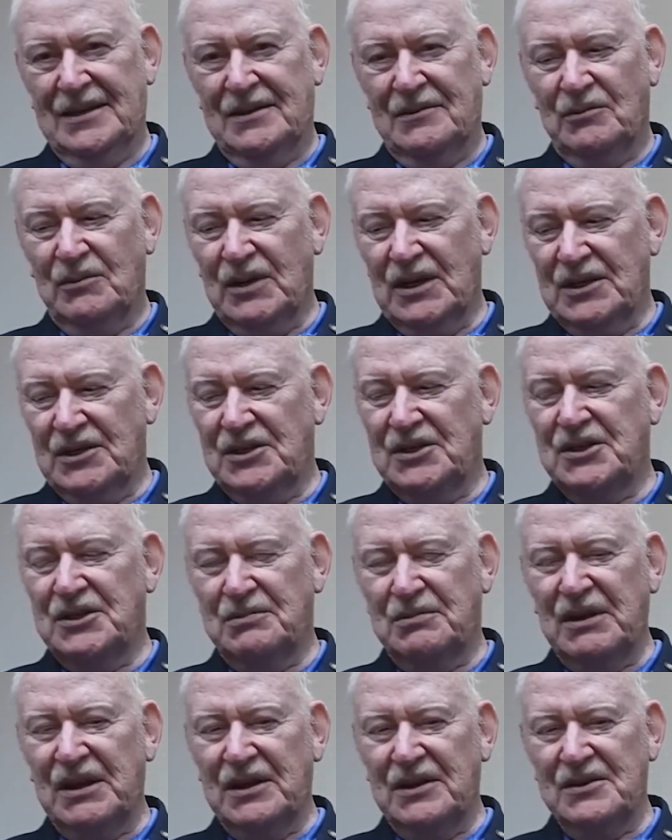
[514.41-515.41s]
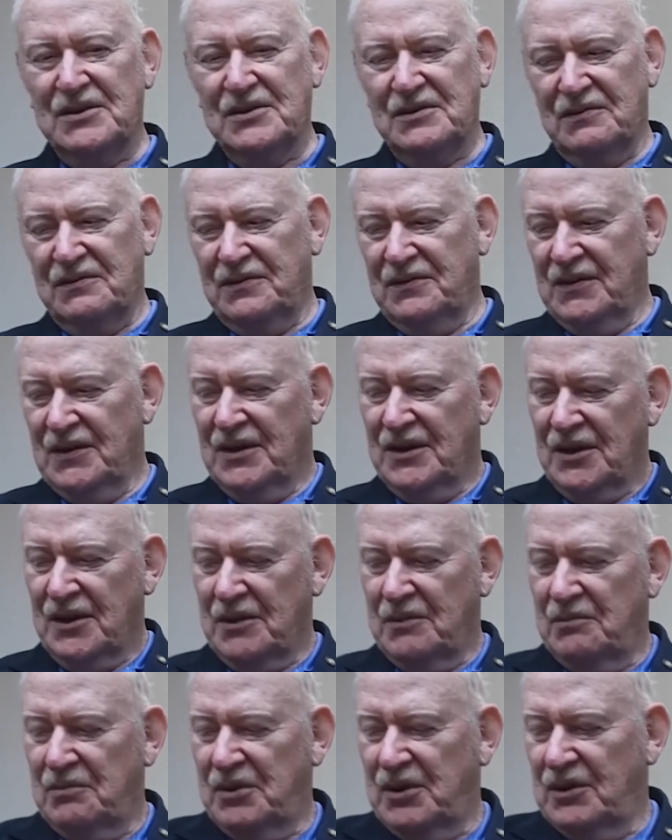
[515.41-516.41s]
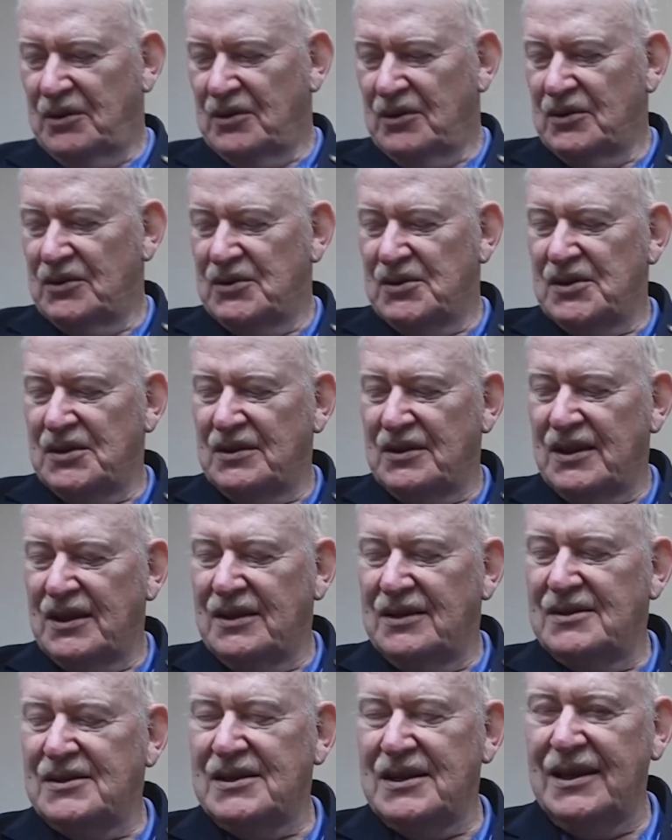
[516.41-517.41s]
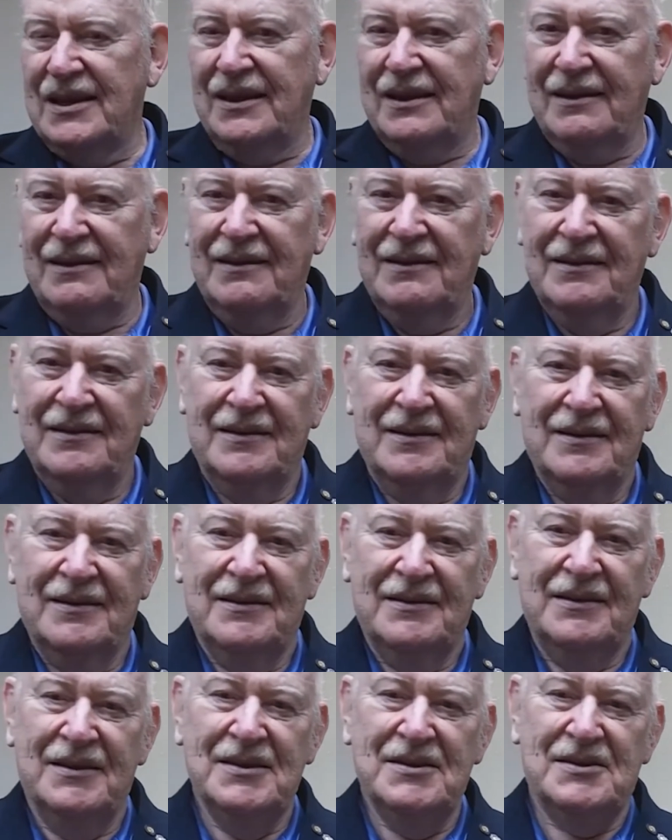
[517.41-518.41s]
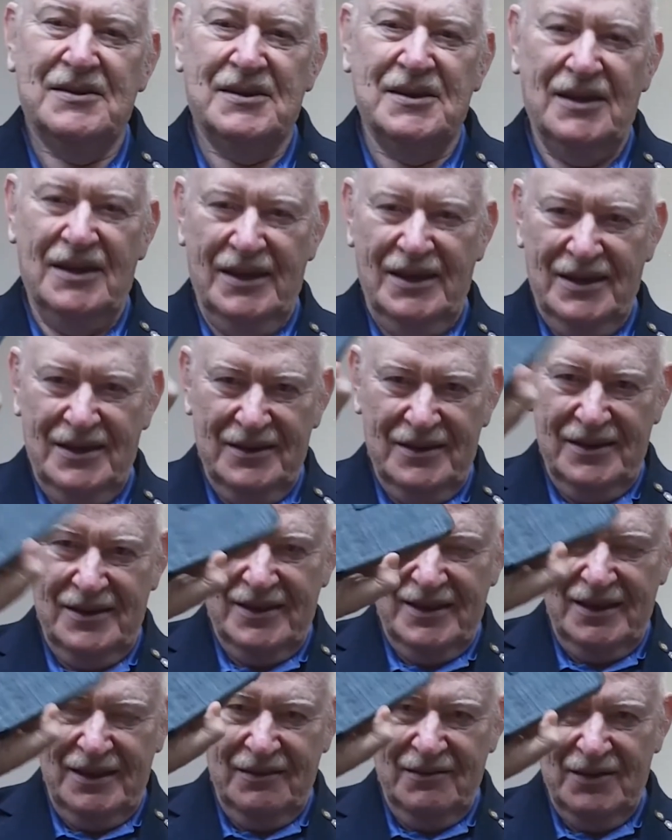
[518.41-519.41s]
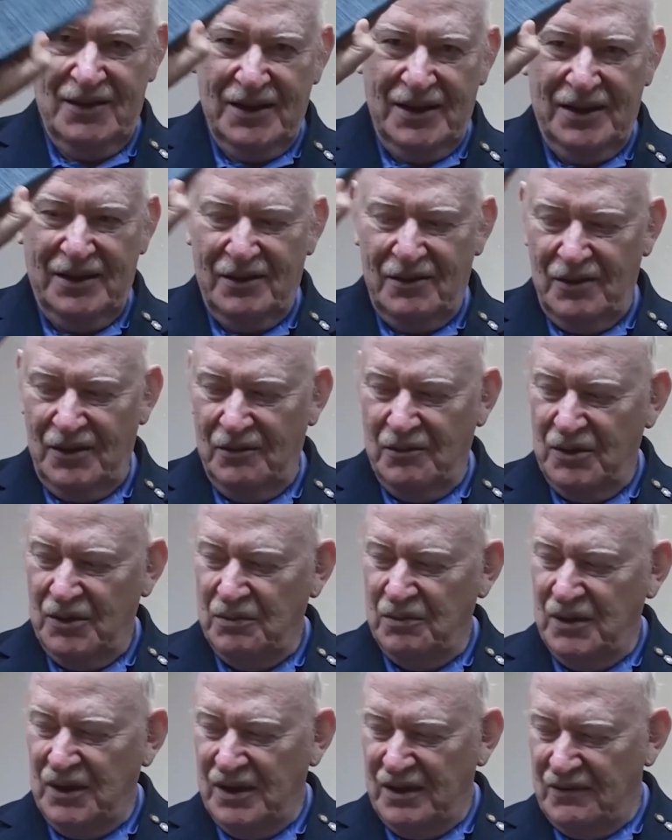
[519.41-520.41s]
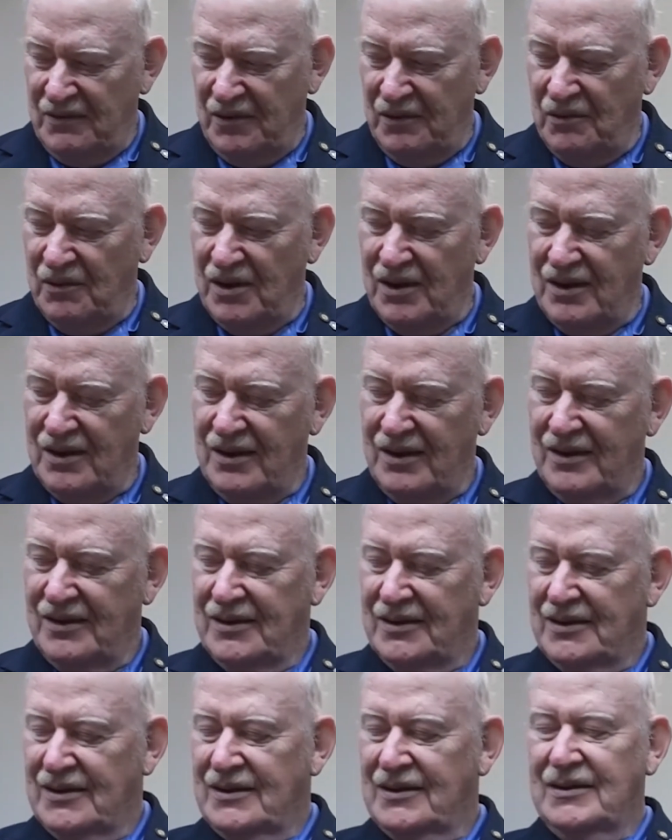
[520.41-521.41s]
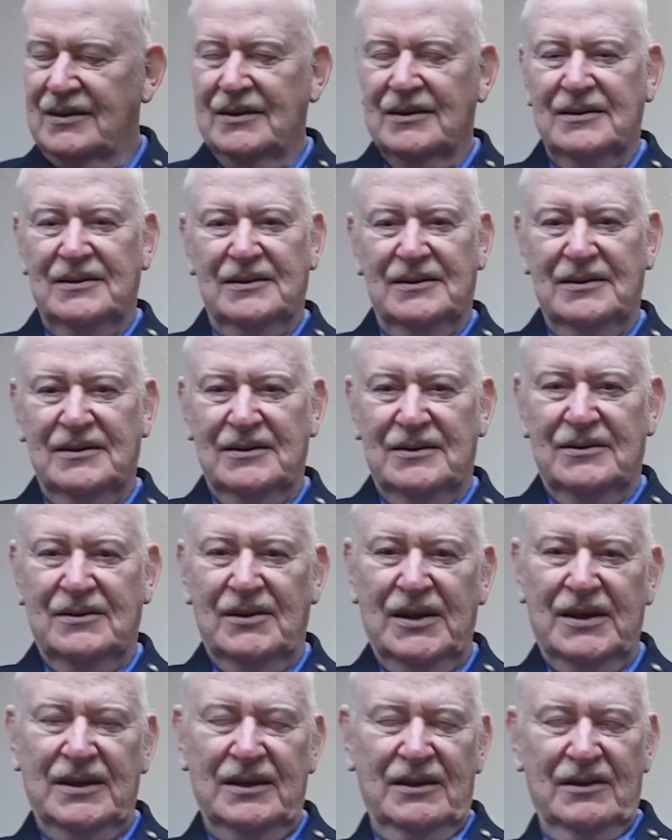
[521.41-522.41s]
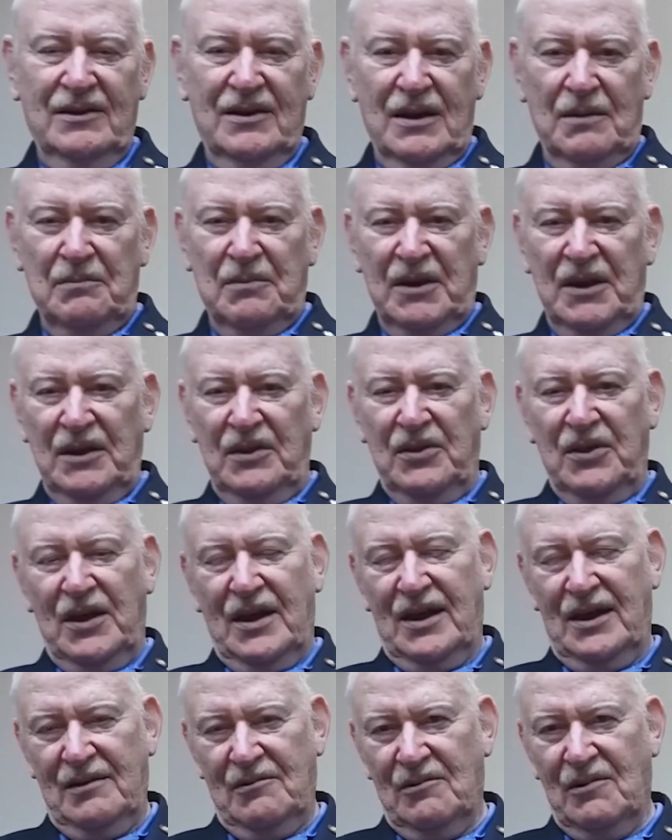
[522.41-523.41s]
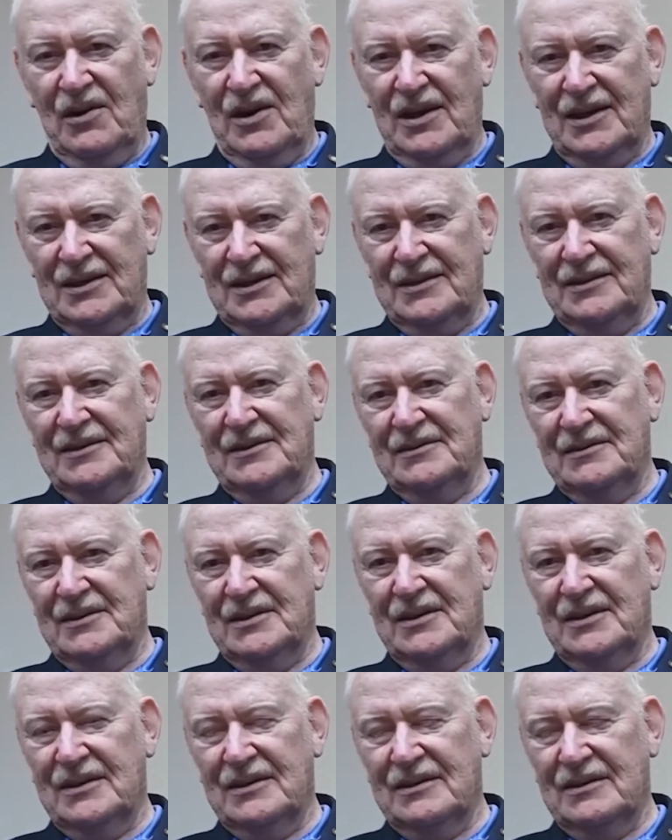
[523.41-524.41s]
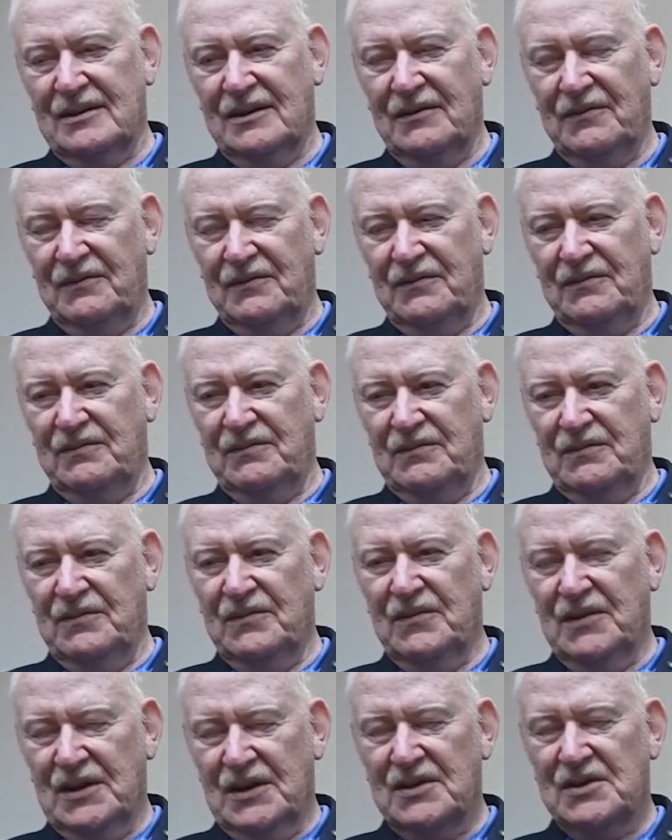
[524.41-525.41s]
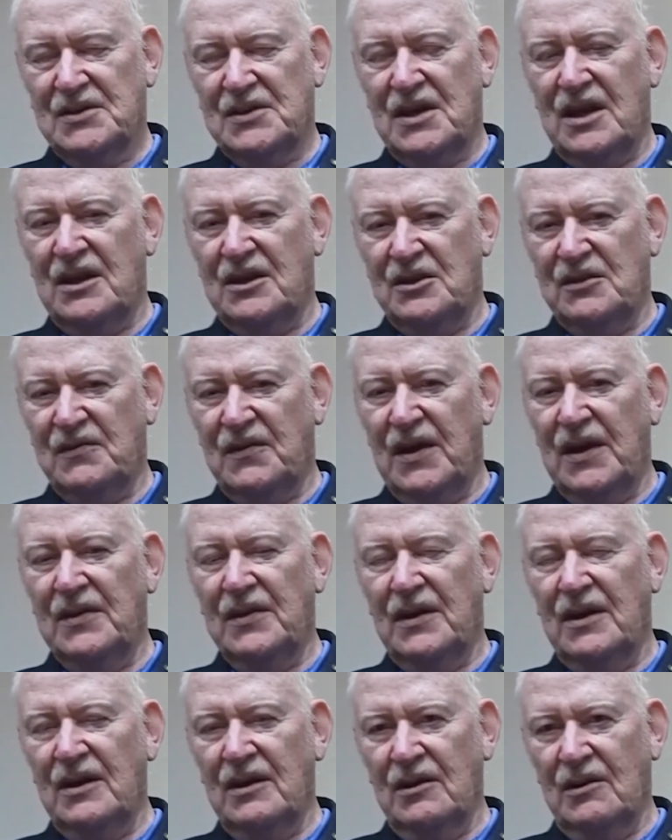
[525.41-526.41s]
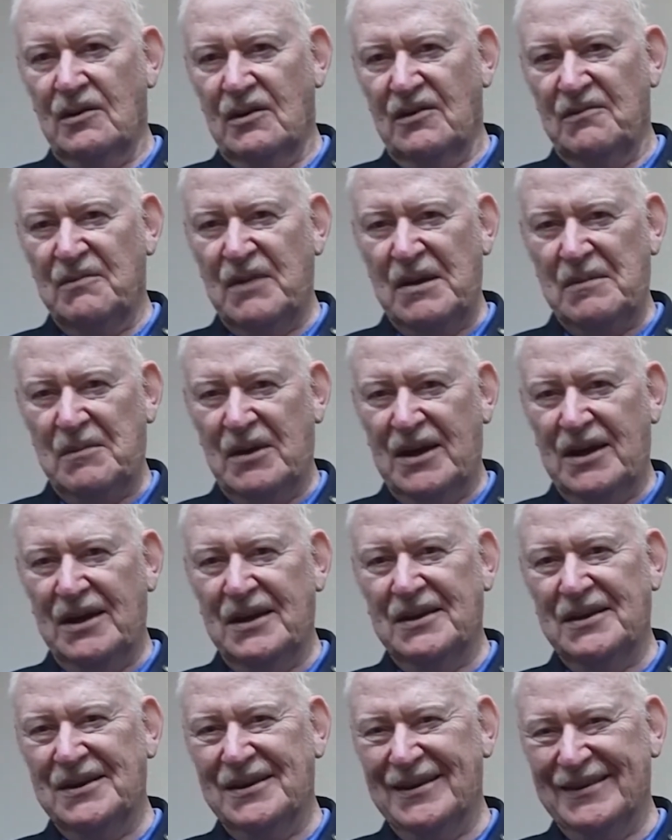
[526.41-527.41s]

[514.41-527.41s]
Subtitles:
which, because of computers and things like this silly little thing that I carry with me everywhere, I can look up anything I want, and I satisfy the hunger of my mind.